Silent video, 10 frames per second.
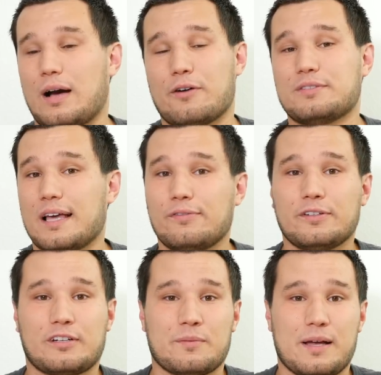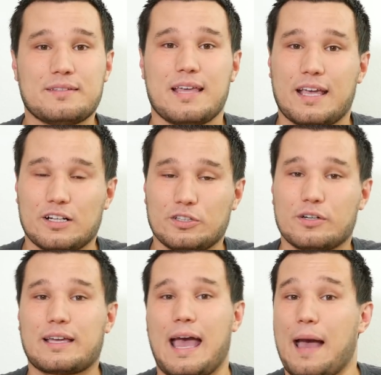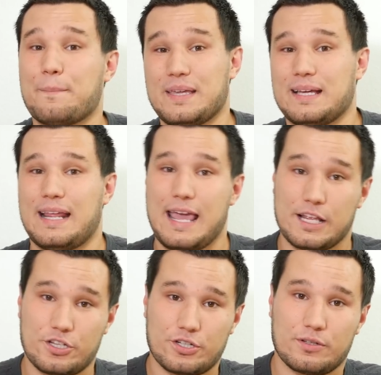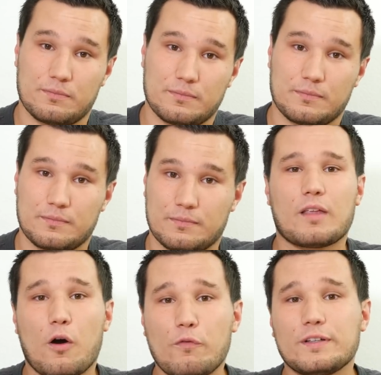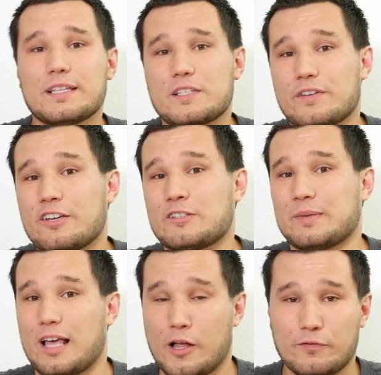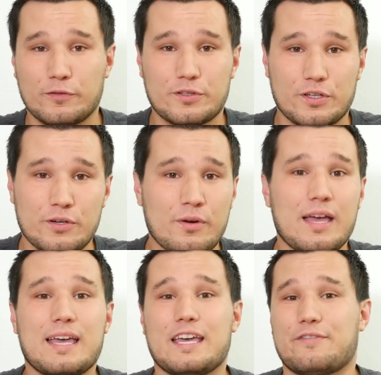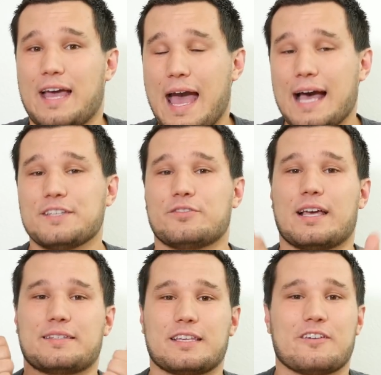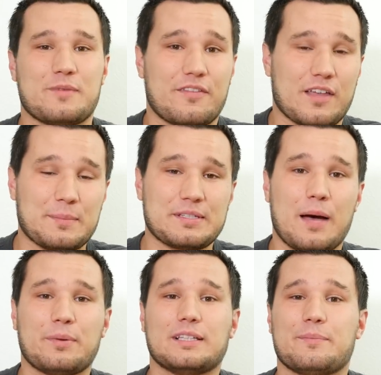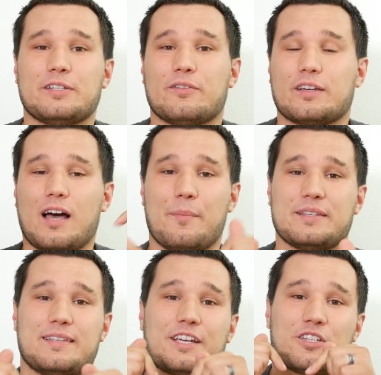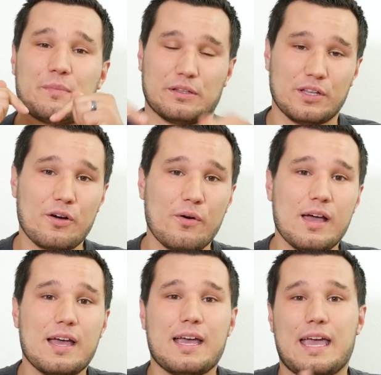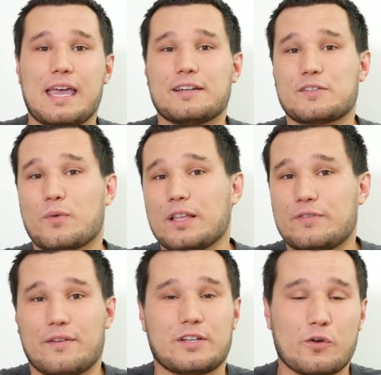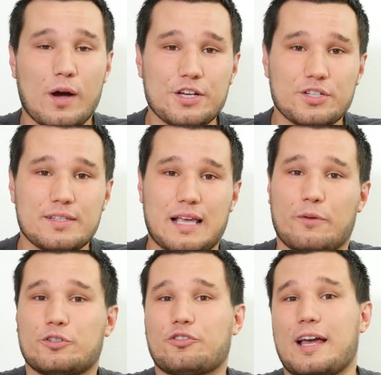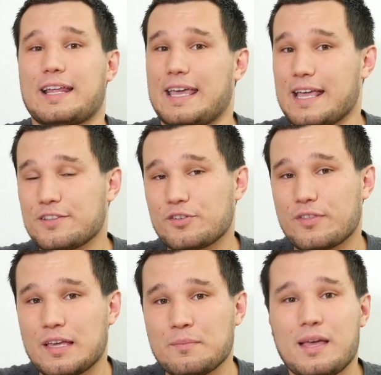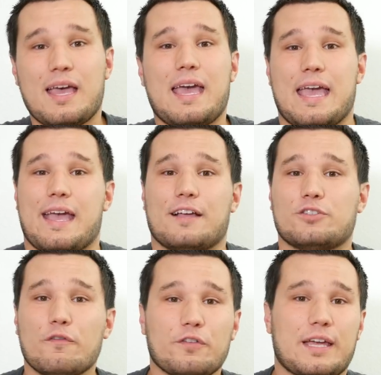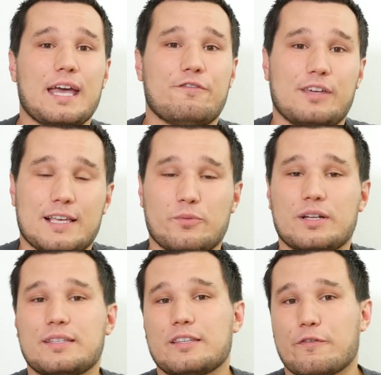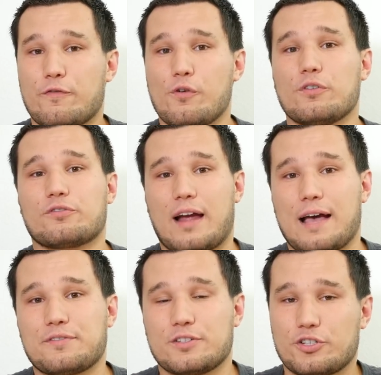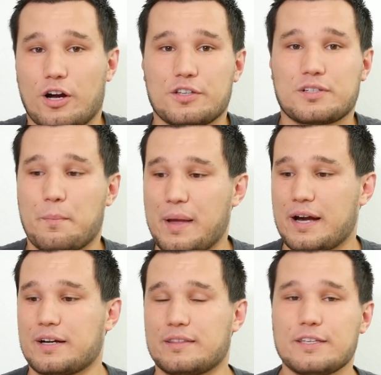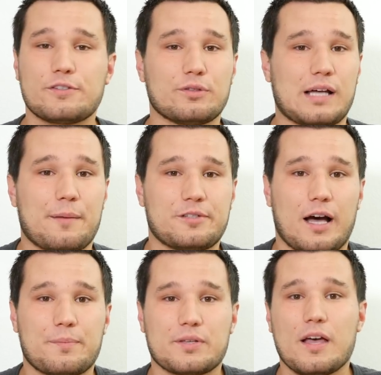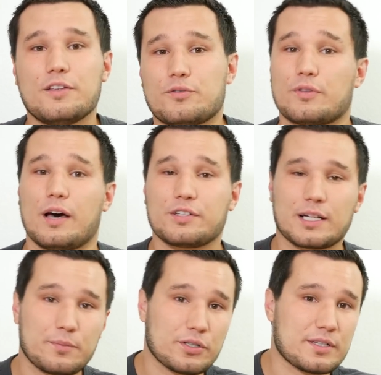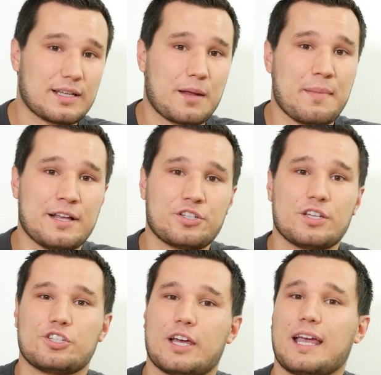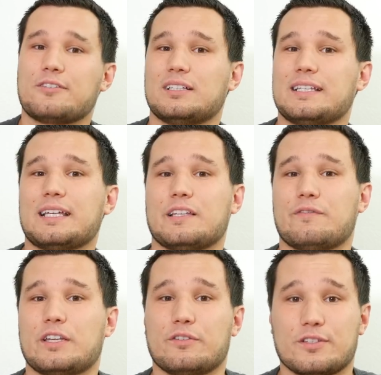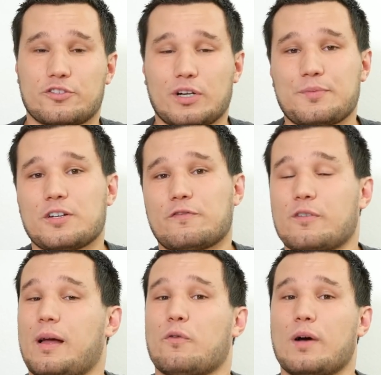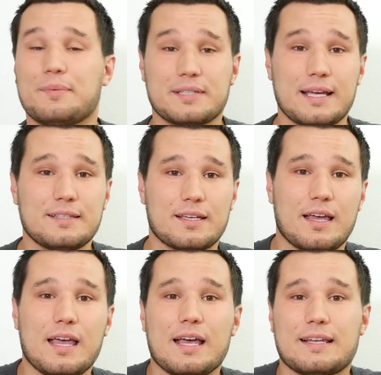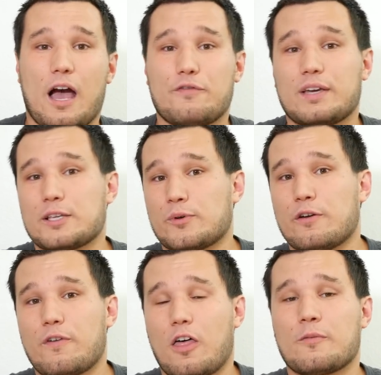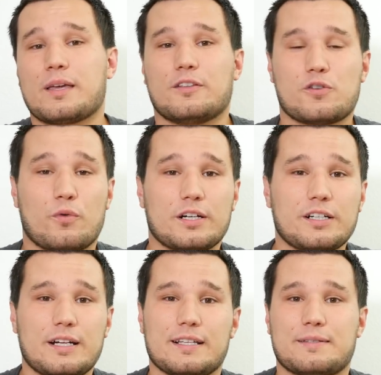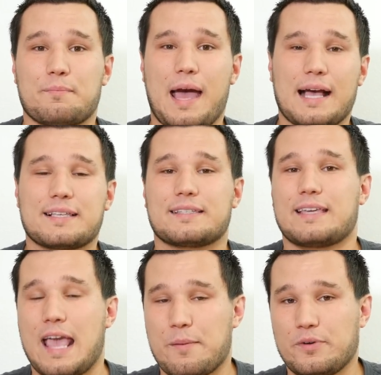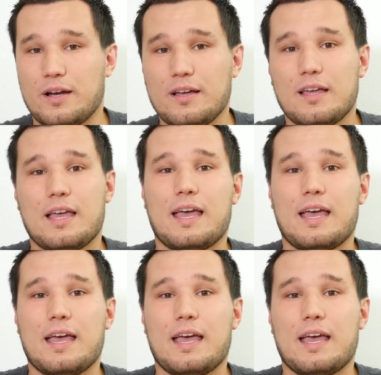I would definitely recommend taking a look at B&H. Hopefully this video has been helpful to you. If it has, you guys can give me a thumbs up and let me know in the comment section below. And as well, if you have any questions, I will try to answer them. And don't forget, if you guys want to see the full graphs and charts comparing these two laptops to the other computers that I mentioned, check out the link in the video description for my website. Now, if you guys want to follow me on Twitter, it's Max Camera.